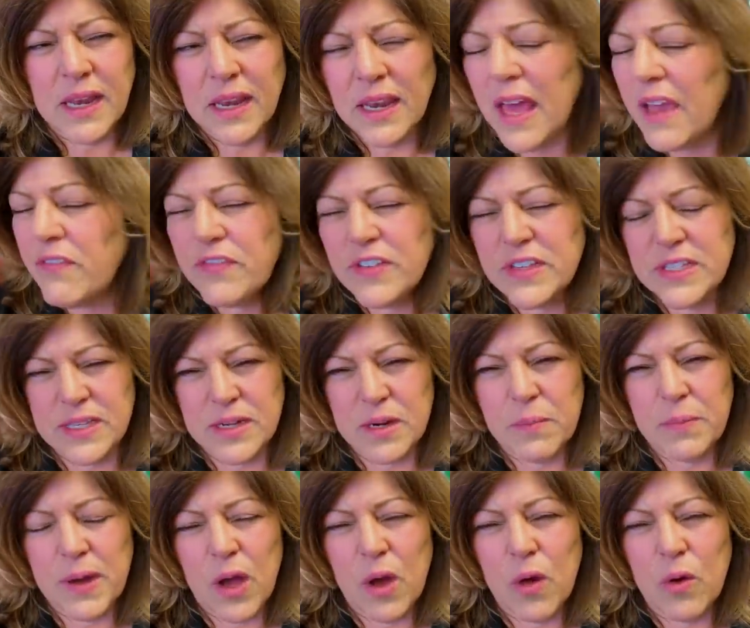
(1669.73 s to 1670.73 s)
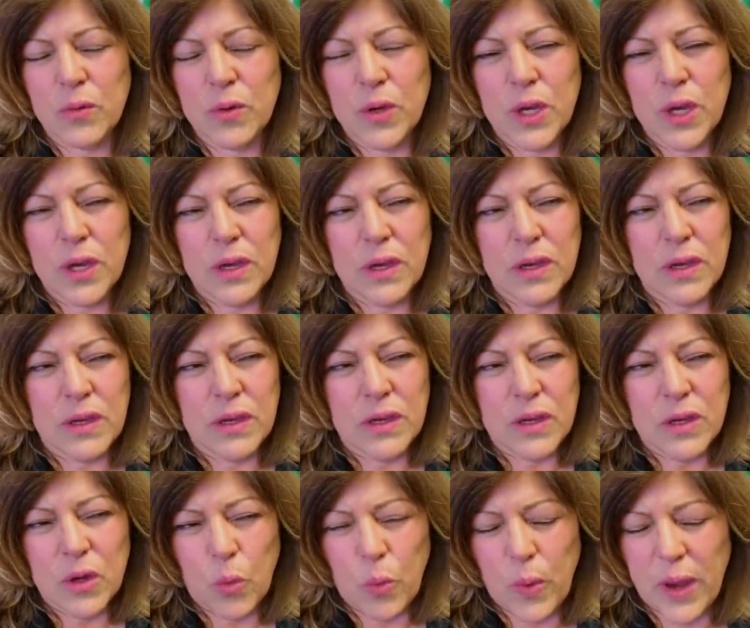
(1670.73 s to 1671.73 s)
Life isn't about
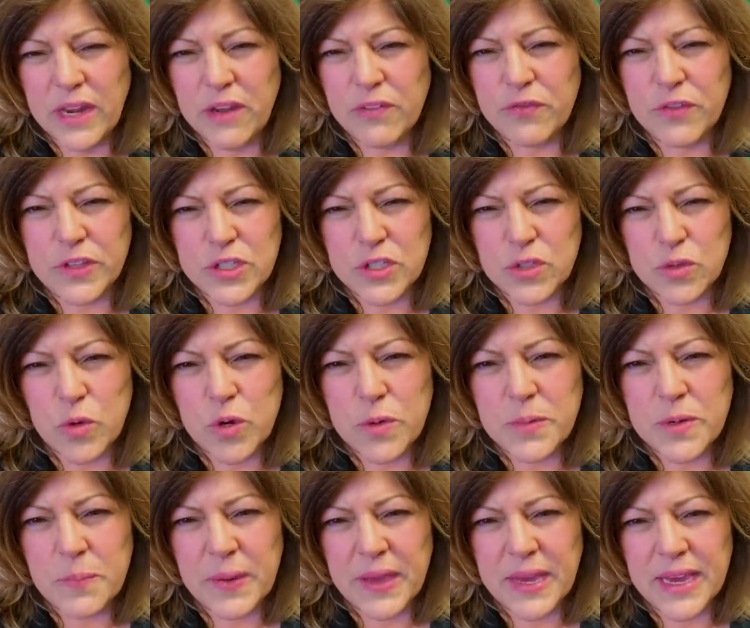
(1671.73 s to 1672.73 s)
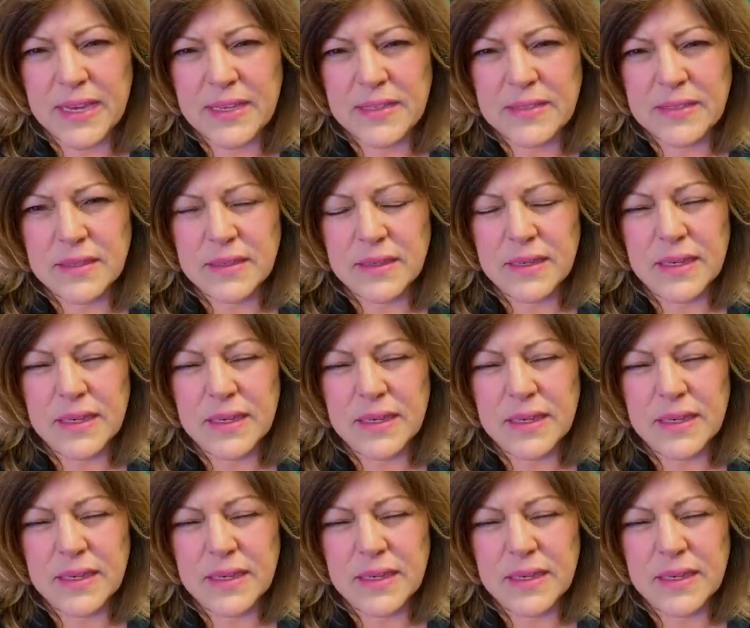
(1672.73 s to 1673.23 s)
waiting for the storm to pass.